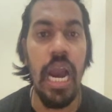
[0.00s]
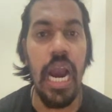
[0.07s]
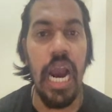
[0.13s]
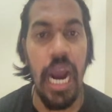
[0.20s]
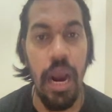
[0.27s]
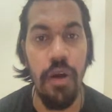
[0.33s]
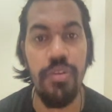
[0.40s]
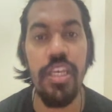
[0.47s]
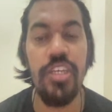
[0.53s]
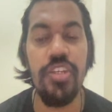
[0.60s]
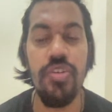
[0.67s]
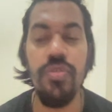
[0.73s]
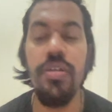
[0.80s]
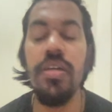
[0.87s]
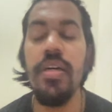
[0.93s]
how they
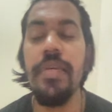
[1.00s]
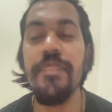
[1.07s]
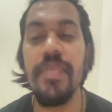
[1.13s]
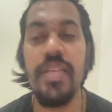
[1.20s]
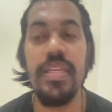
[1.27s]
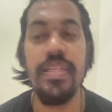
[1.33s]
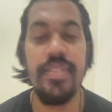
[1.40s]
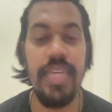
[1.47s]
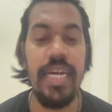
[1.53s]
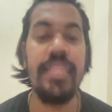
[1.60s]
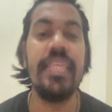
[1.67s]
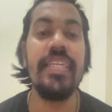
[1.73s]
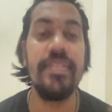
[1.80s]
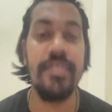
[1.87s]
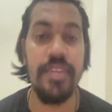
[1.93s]
should
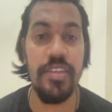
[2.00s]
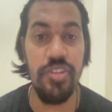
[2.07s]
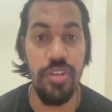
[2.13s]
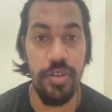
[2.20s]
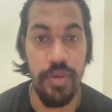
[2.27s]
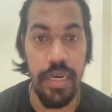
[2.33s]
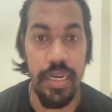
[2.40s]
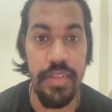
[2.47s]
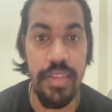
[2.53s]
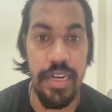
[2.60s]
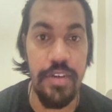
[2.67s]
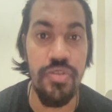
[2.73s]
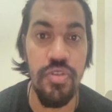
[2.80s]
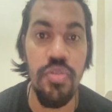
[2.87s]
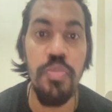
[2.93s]
send the instruction, right?
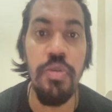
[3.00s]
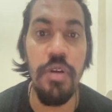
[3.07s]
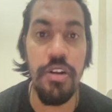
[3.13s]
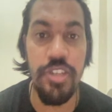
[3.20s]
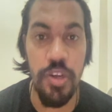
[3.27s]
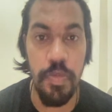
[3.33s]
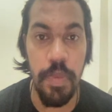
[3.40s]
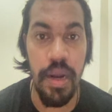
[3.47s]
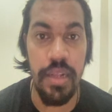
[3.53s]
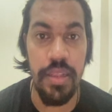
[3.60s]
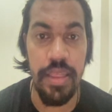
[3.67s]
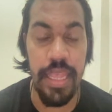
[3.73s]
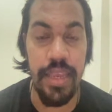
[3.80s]
That should be also a path.